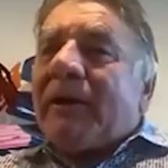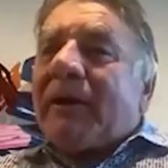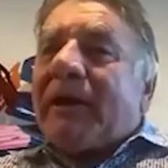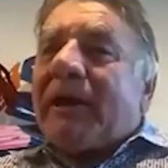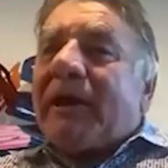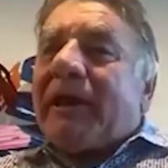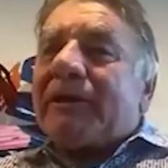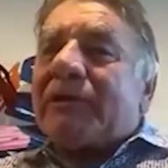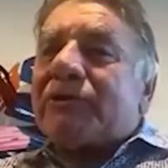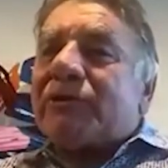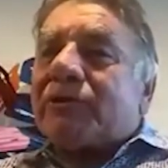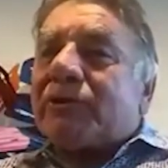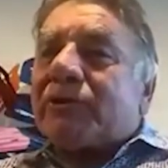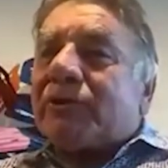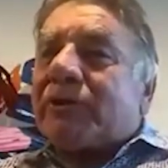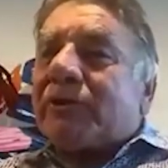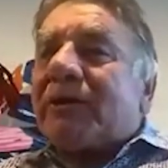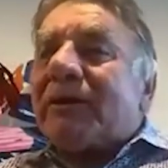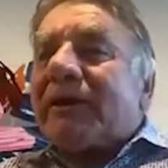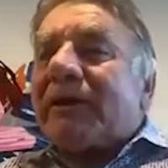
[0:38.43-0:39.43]
ease
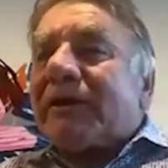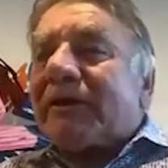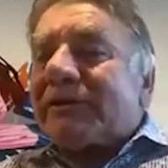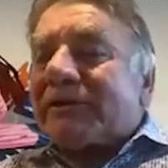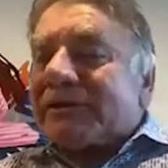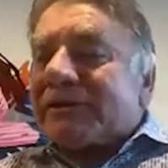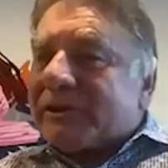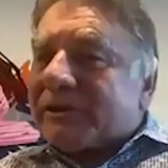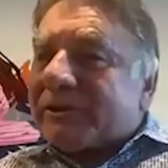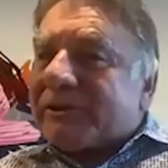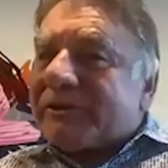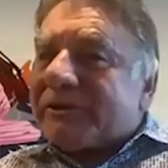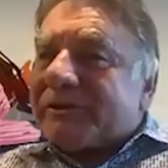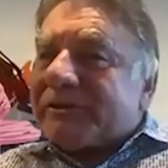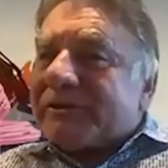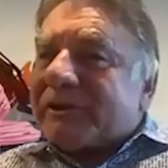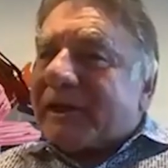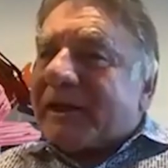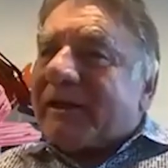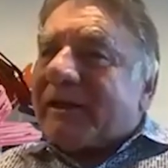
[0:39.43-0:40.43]
your
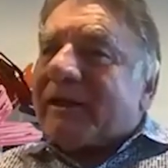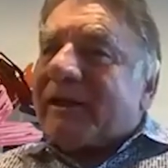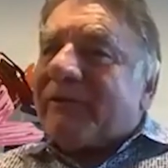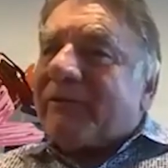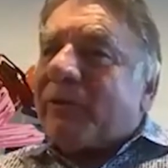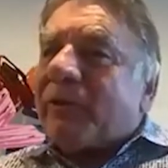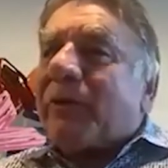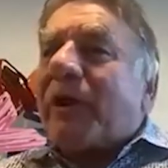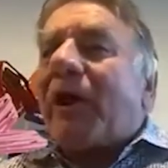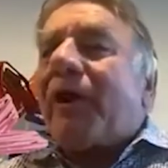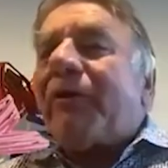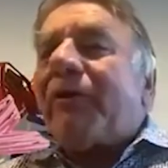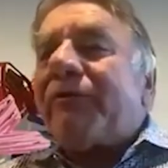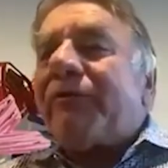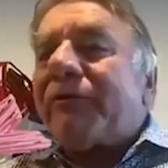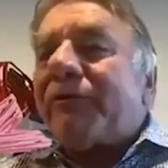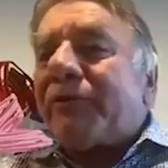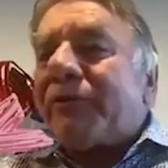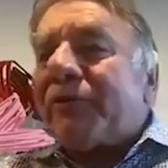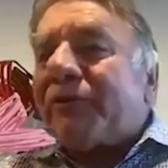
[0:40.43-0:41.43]
concerns and give you an
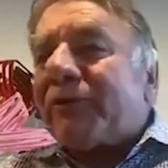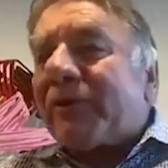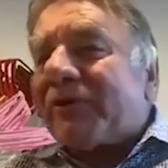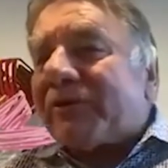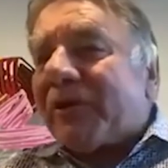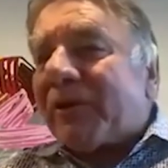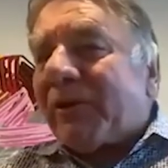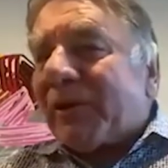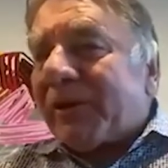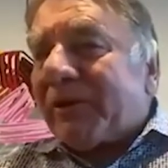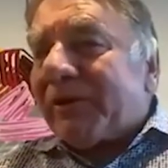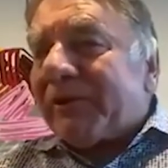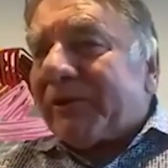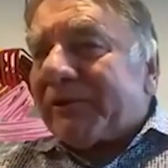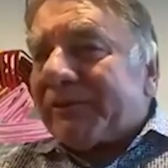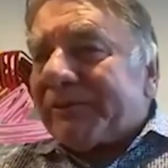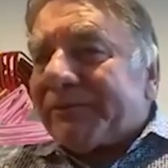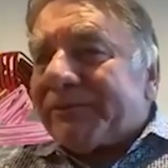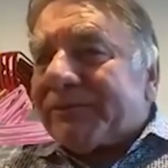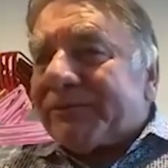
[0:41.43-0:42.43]
overview of what's going on.
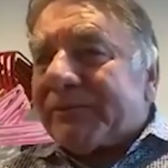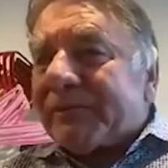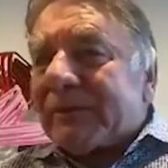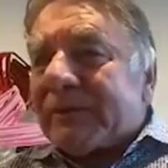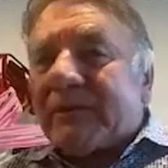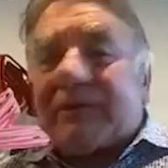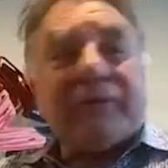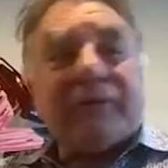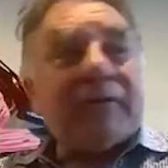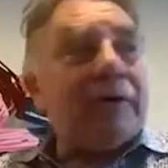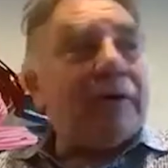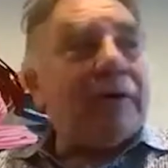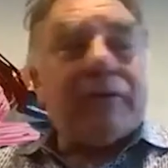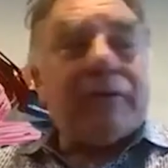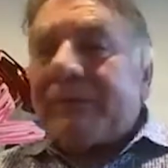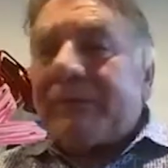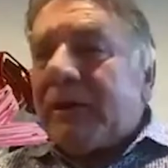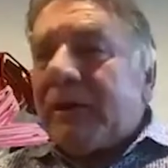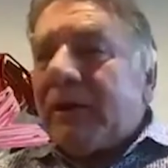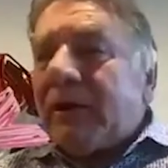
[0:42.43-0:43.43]
So
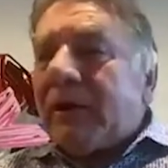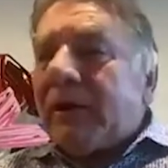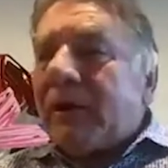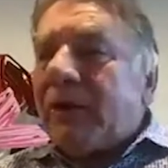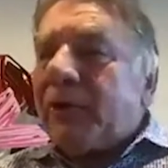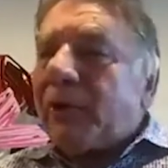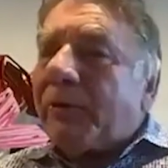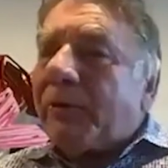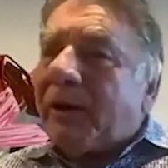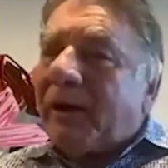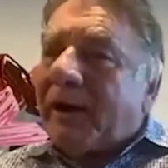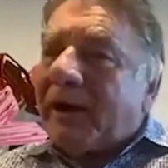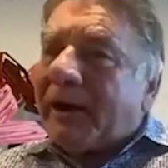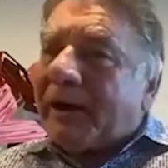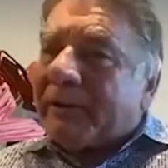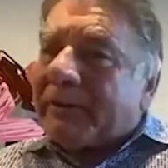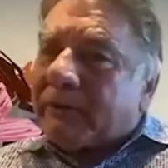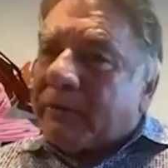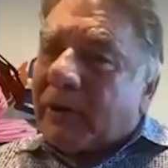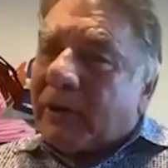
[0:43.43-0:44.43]
who am I?
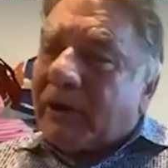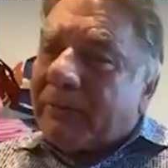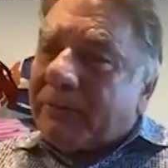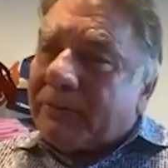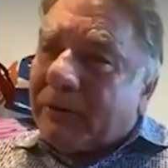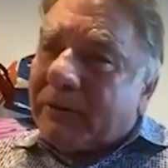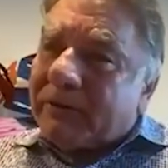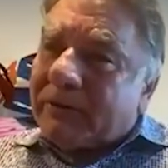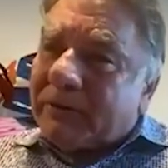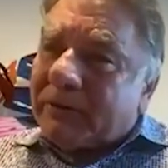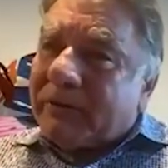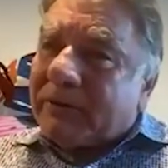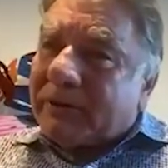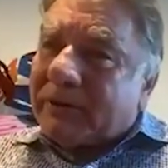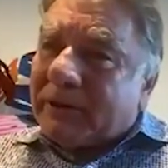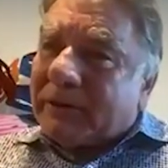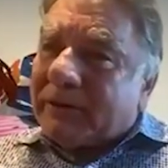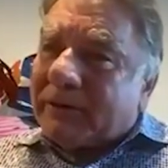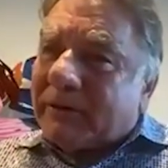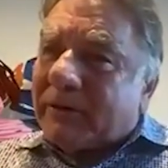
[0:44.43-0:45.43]
Well, I'm not
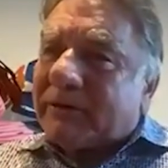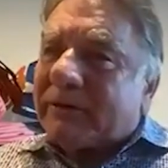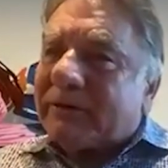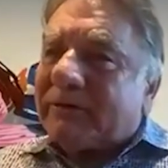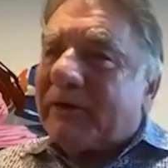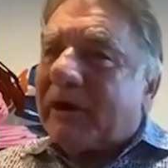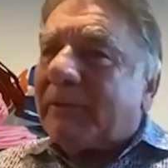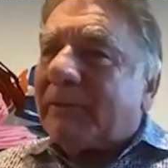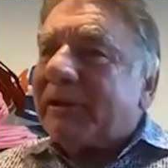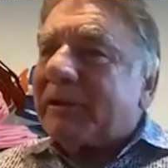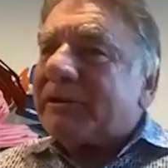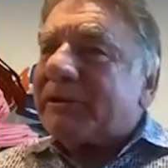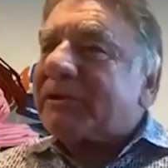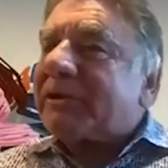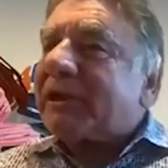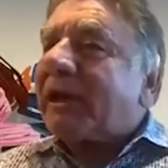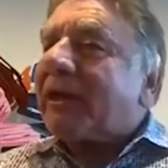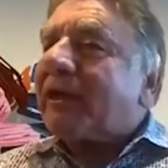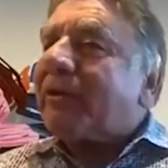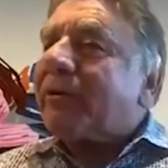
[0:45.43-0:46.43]
Dr. Rabia
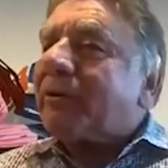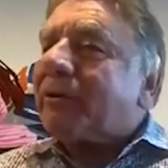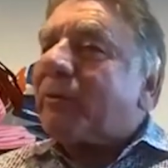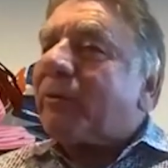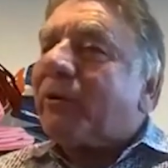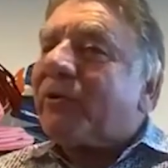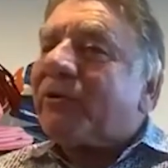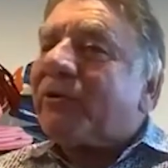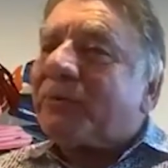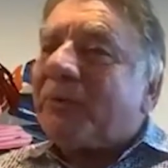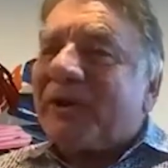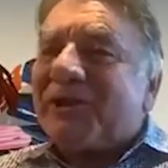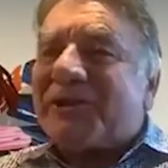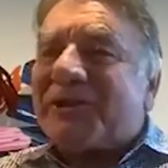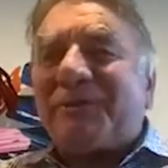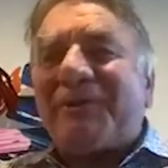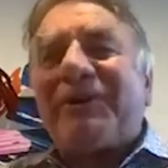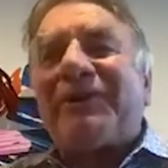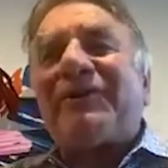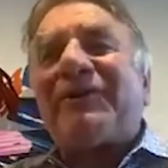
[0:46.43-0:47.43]
Sheikh, who was supposed to
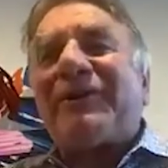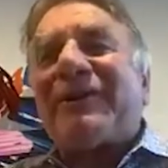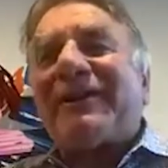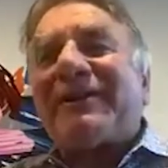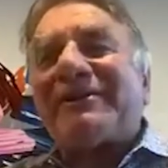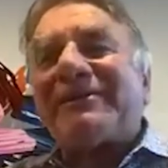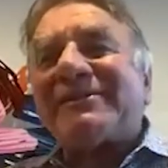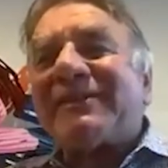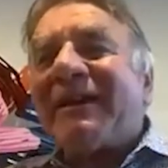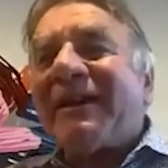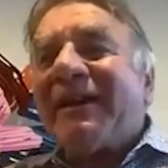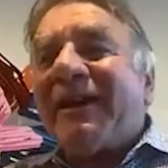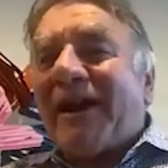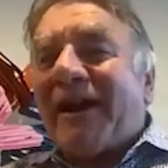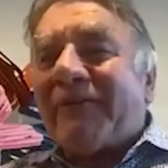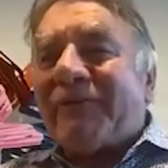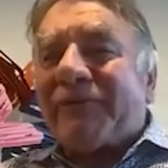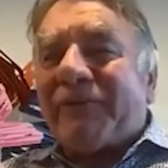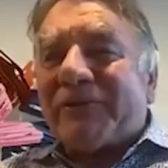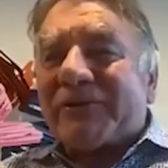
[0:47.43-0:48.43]
be doing this.
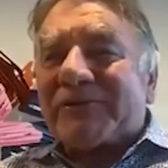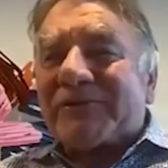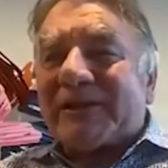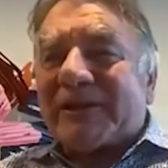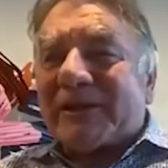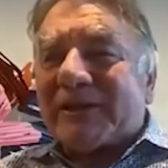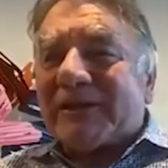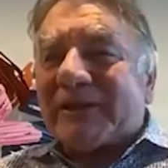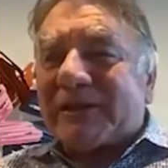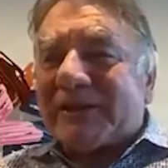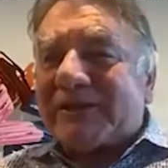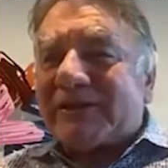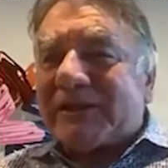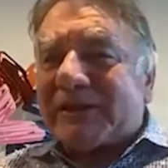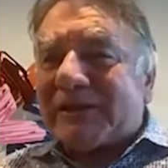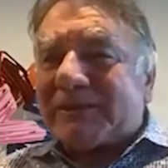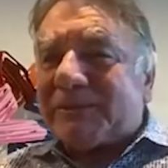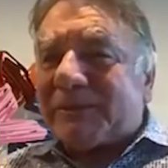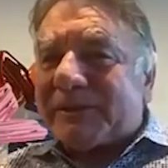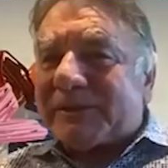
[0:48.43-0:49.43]
Unfortunately,
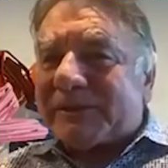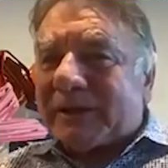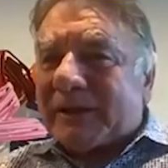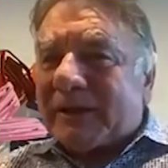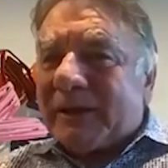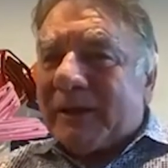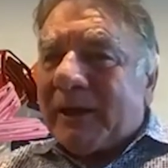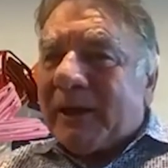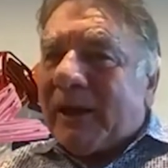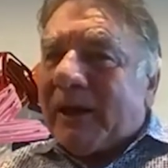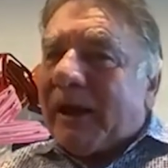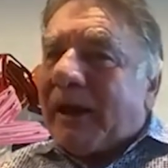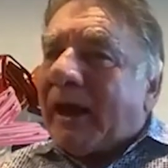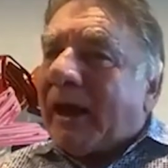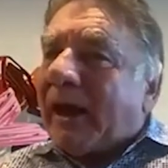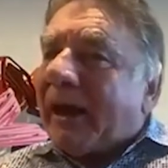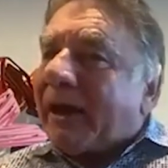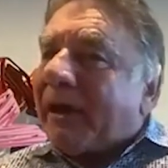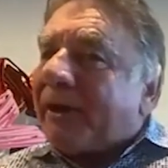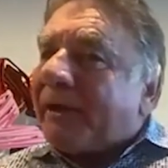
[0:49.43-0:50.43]
she's busy
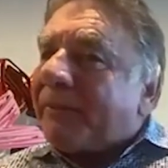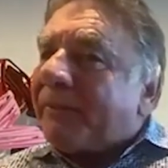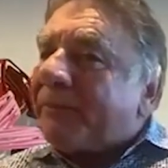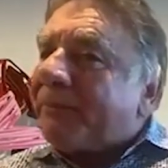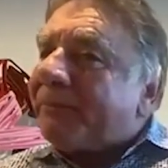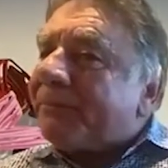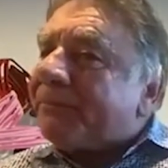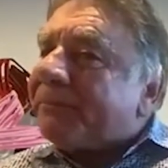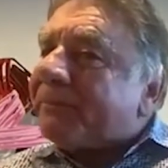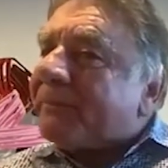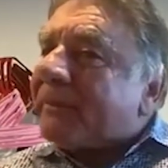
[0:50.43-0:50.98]
tonight